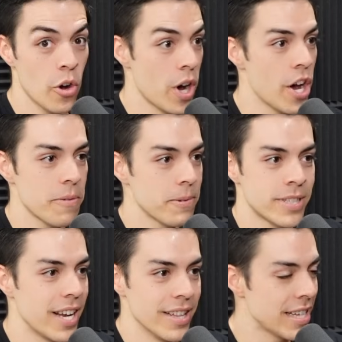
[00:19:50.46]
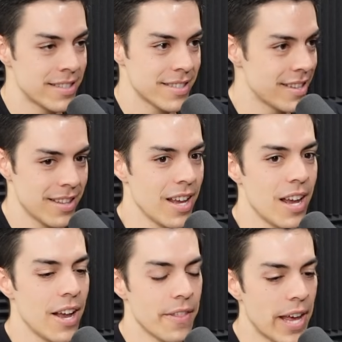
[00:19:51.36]
100%.
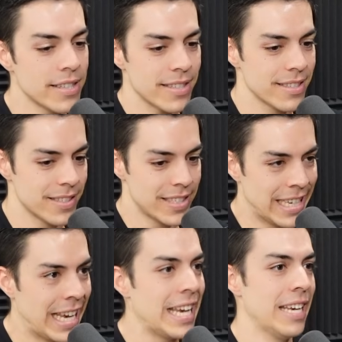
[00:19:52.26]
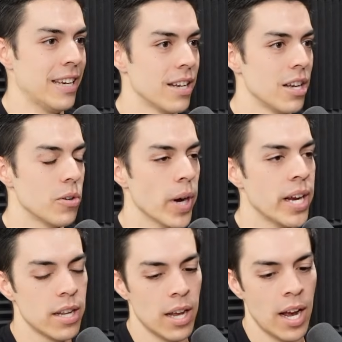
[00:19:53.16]
That's key, right?